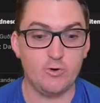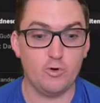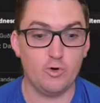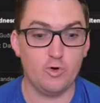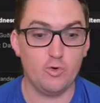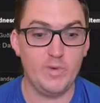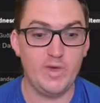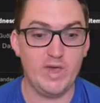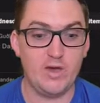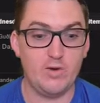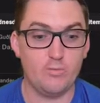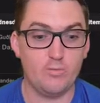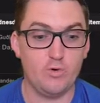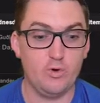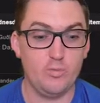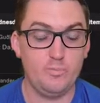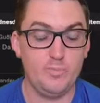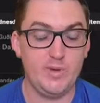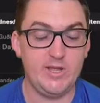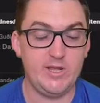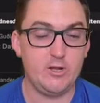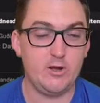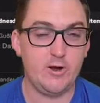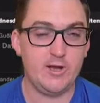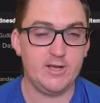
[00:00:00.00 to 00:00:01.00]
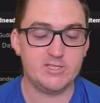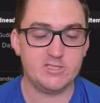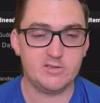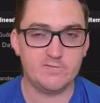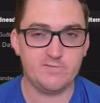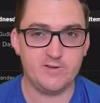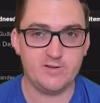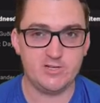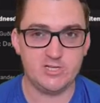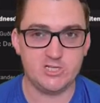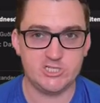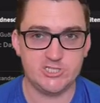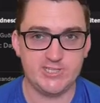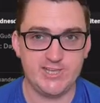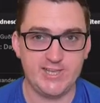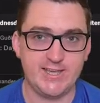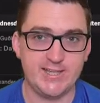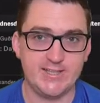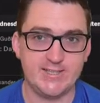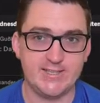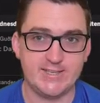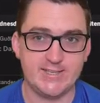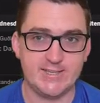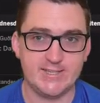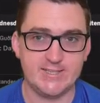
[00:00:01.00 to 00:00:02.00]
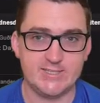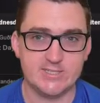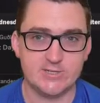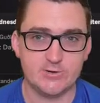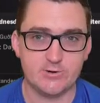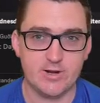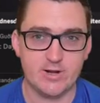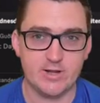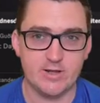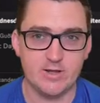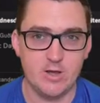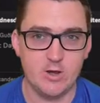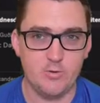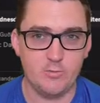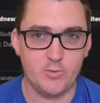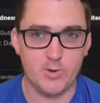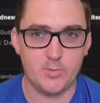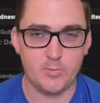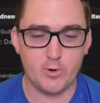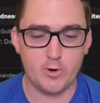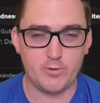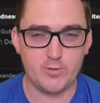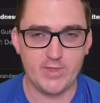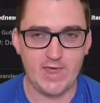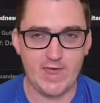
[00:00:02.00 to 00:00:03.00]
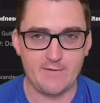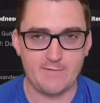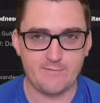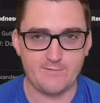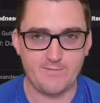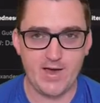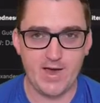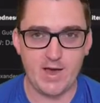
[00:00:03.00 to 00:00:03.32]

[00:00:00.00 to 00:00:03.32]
albeit it would be nice to finish second considering we weren't that